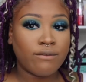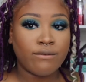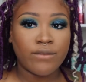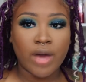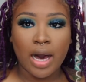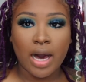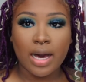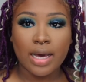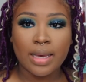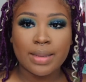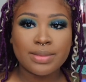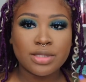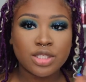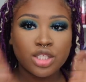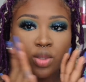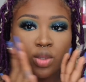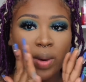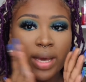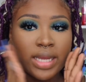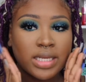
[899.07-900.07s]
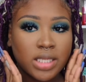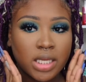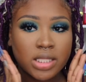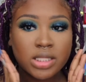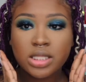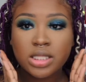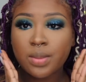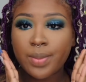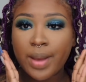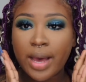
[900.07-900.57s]
vibes so i
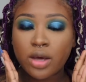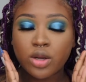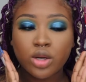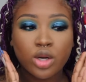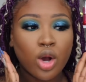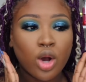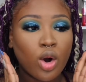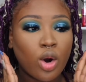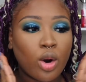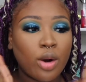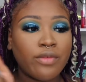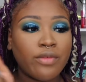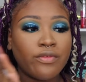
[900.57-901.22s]
dusted the powder off